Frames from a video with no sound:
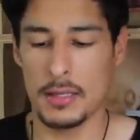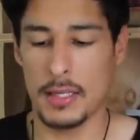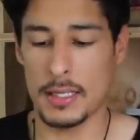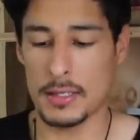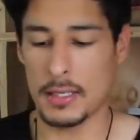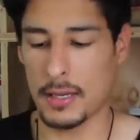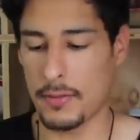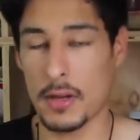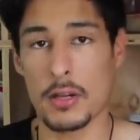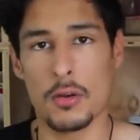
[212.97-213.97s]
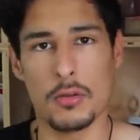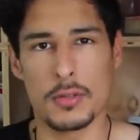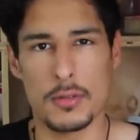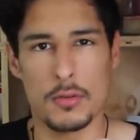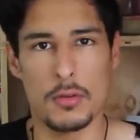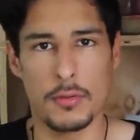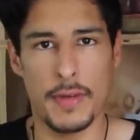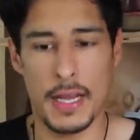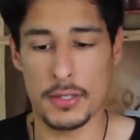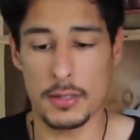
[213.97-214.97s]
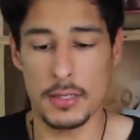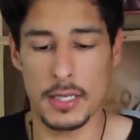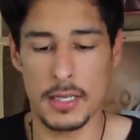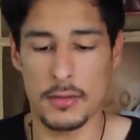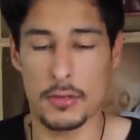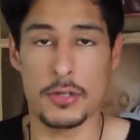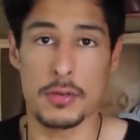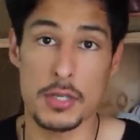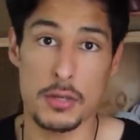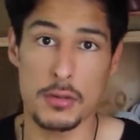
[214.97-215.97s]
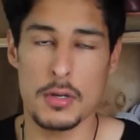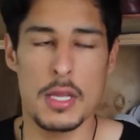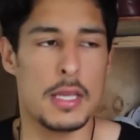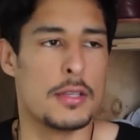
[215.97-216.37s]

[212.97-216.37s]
that's like very old school fashion looking or traditional.